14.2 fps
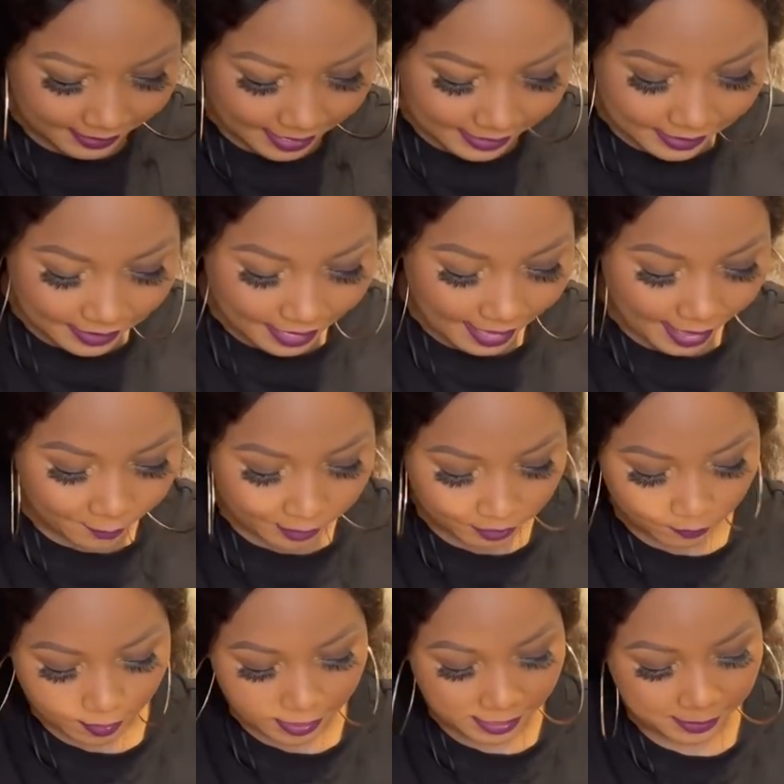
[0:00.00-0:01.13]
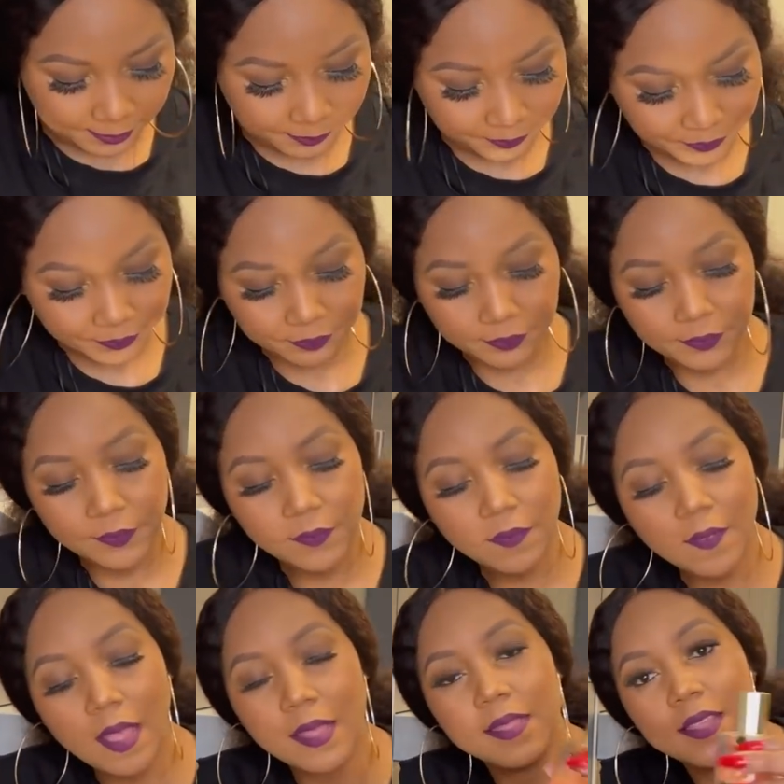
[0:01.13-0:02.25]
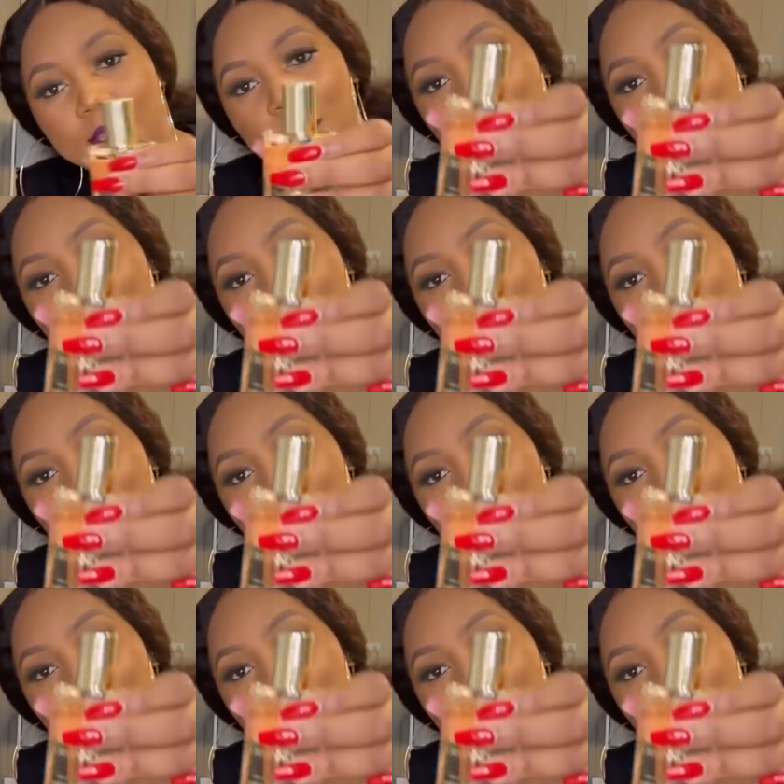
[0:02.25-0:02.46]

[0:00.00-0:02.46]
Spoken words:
Yesterday I was wearing this